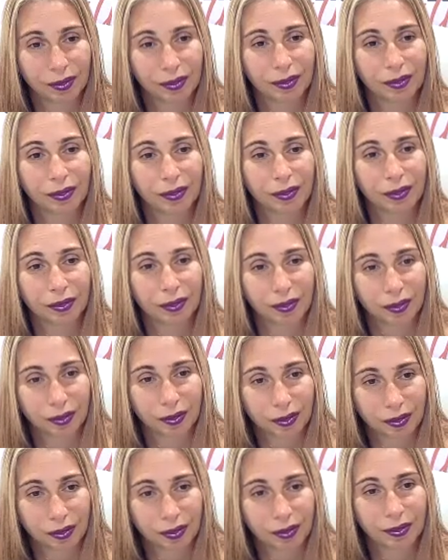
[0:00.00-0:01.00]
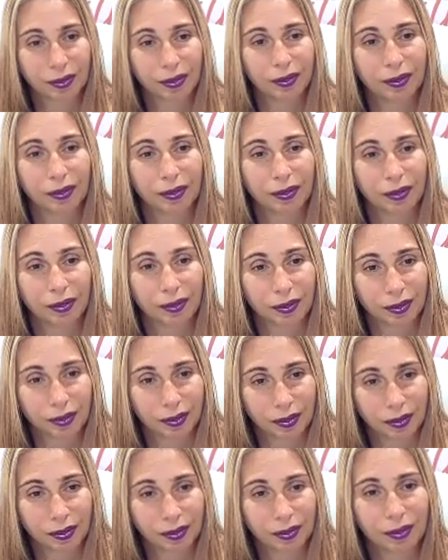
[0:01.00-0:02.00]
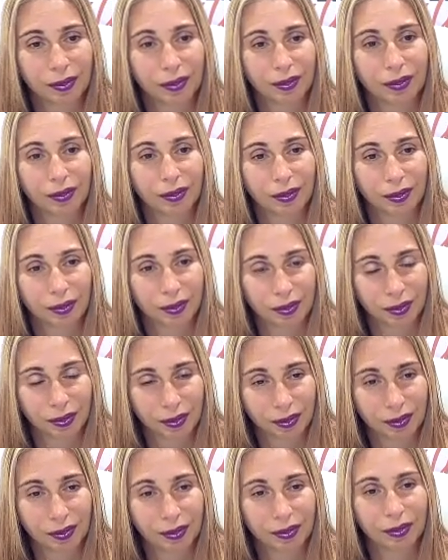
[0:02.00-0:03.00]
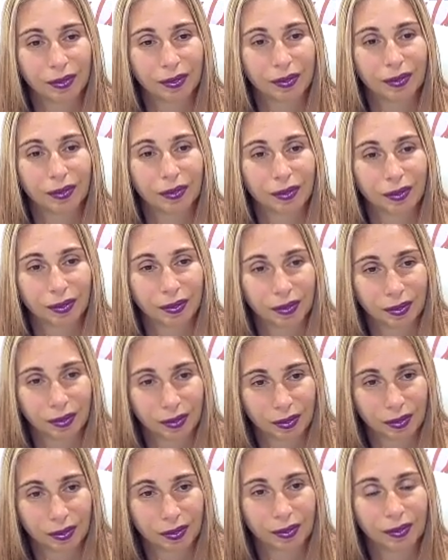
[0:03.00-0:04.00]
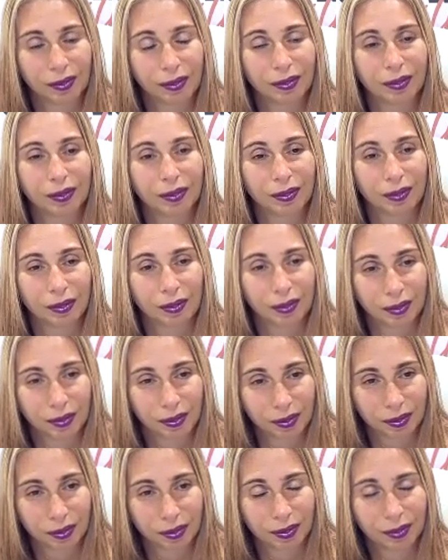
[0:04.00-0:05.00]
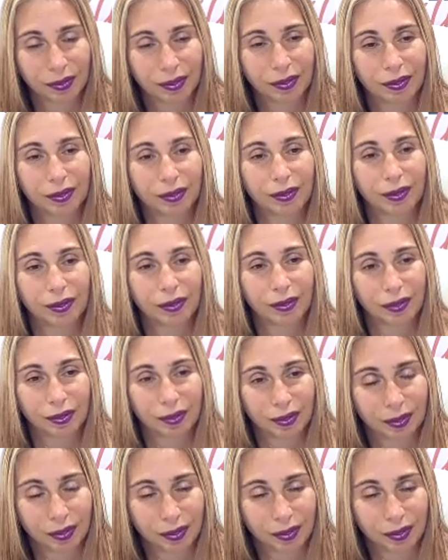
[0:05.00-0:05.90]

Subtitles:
The person shown says nothing.